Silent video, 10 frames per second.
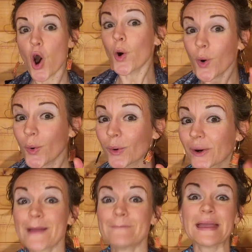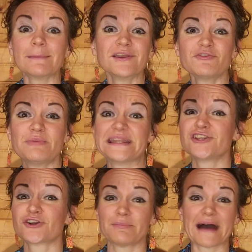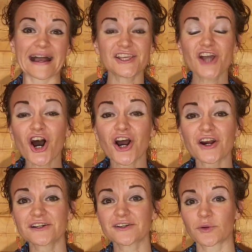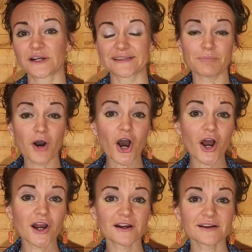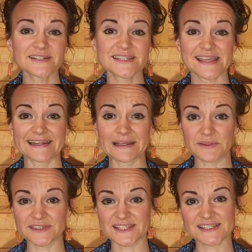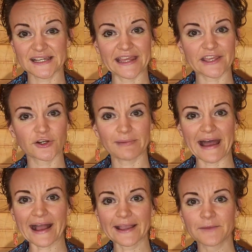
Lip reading: Or maybe you've been in your backyard or at the park, standing with the sun at your back.